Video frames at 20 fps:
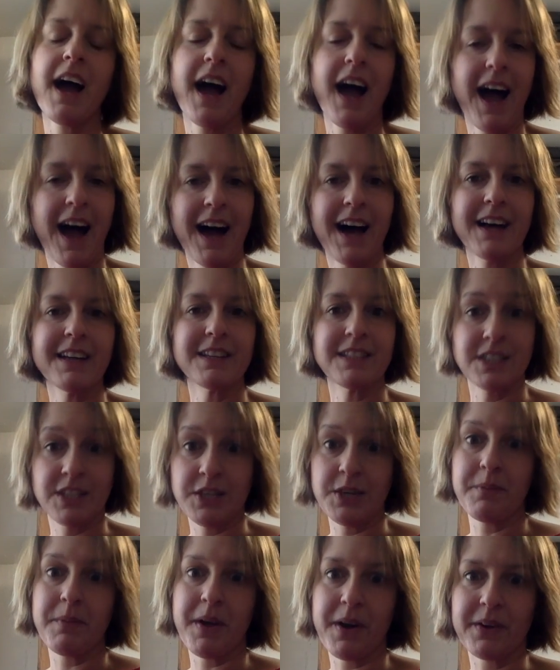at
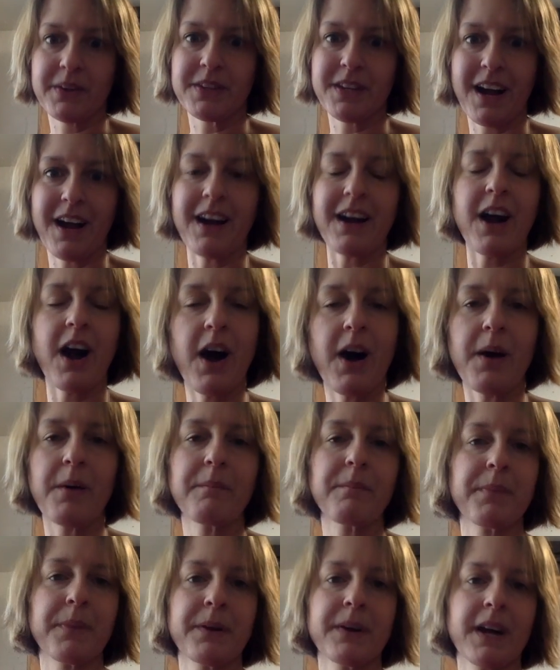
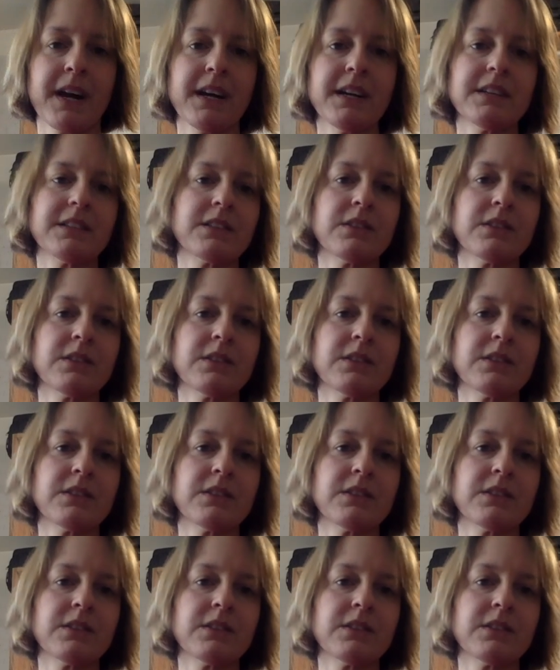gmail.com. Okay,